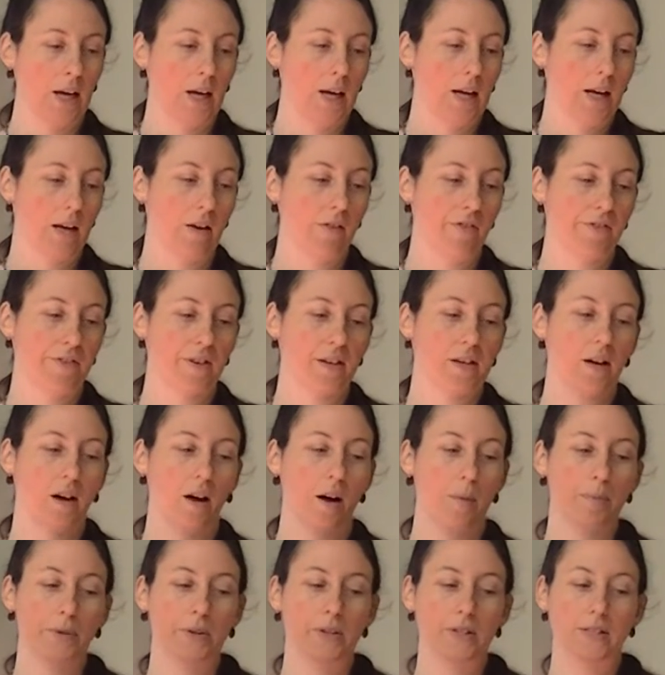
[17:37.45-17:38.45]
If the
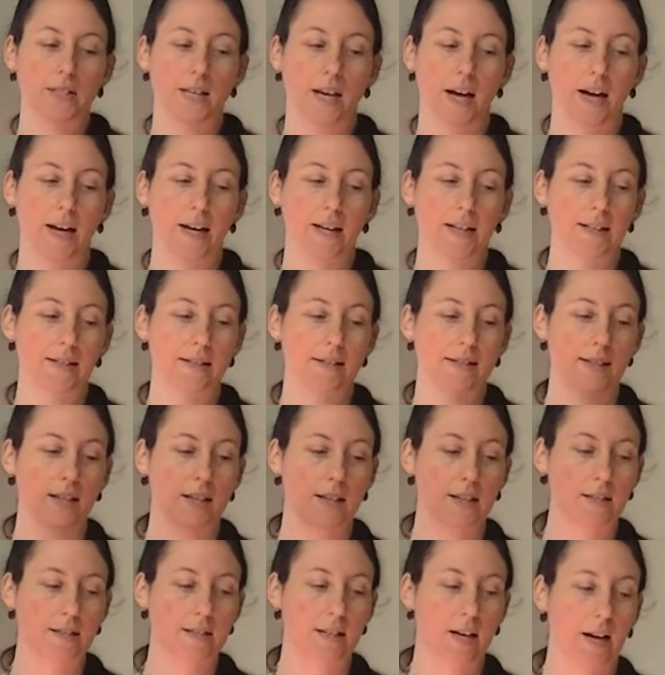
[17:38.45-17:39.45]
copper is high and the zinc
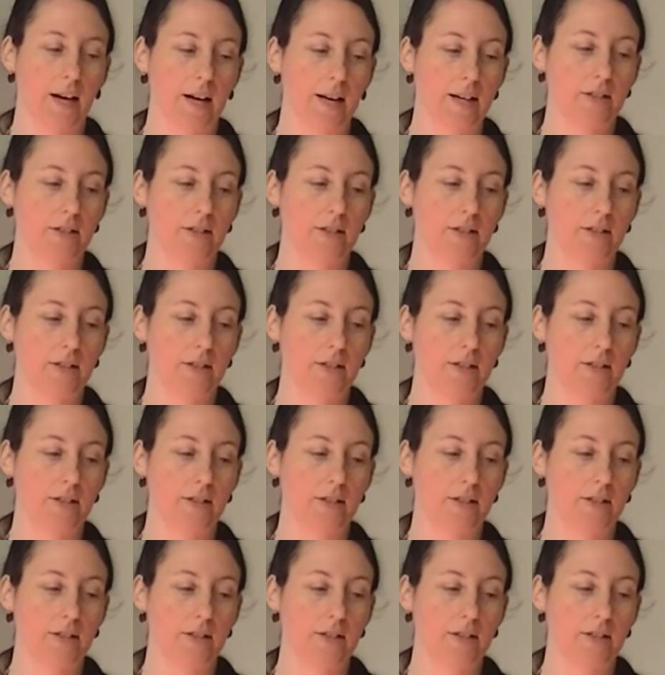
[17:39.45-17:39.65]
is high,